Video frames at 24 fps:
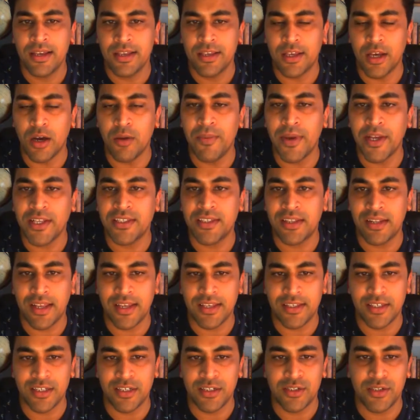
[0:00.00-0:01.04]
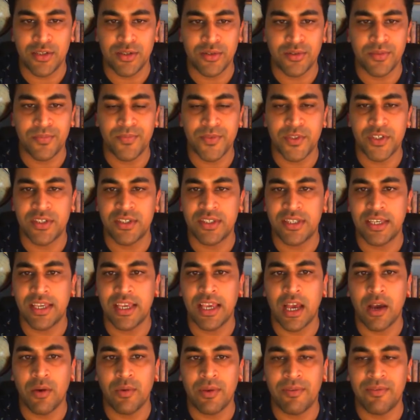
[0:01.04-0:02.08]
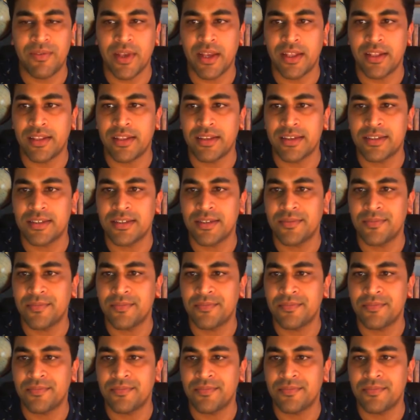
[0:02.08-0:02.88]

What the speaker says: go back to lesson 2 to see how we've done this.